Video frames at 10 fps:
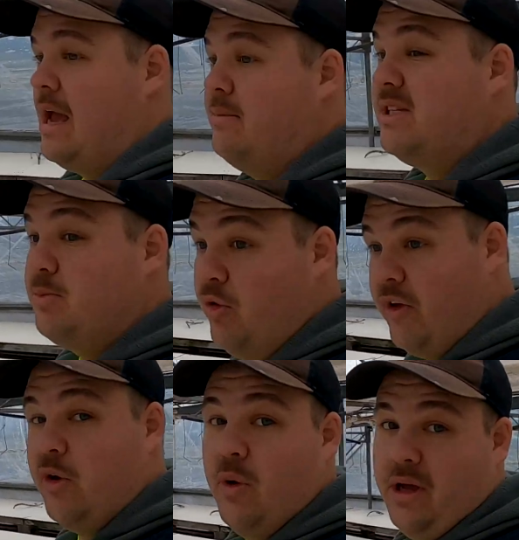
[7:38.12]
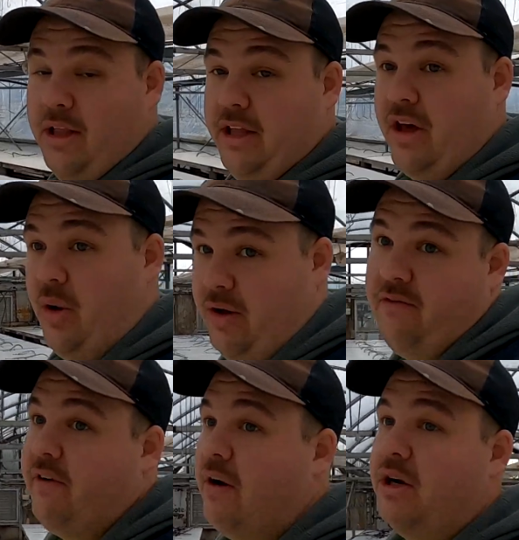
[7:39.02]
Time is moving quickly though,
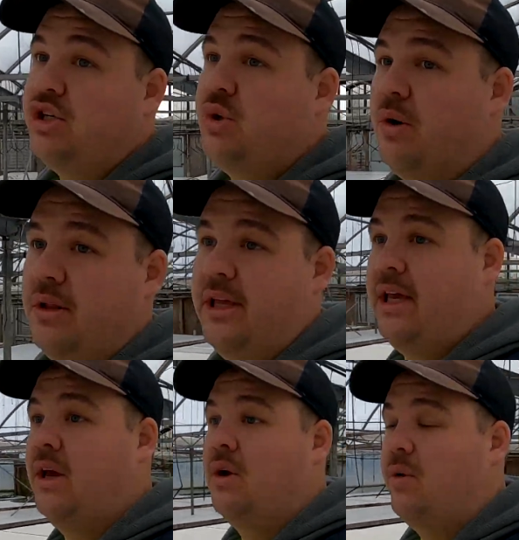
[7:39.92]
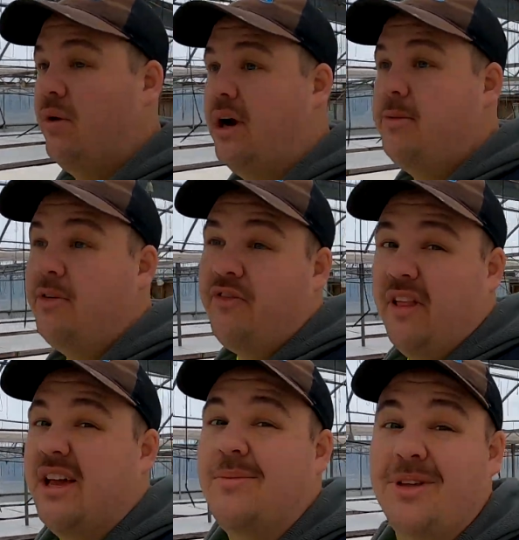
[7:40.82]
and very shortly, we're gonna be
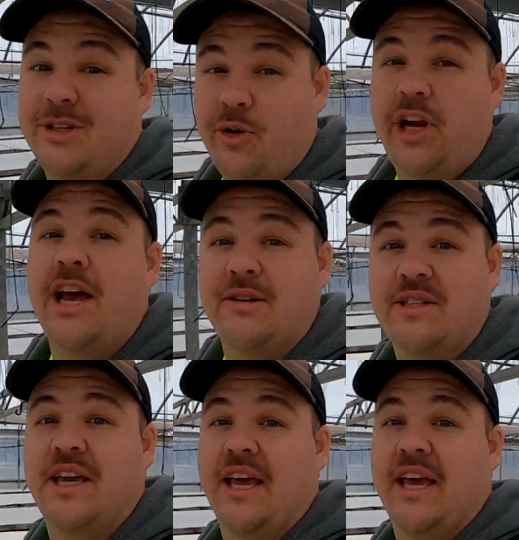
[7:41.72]
filling up this greenhouse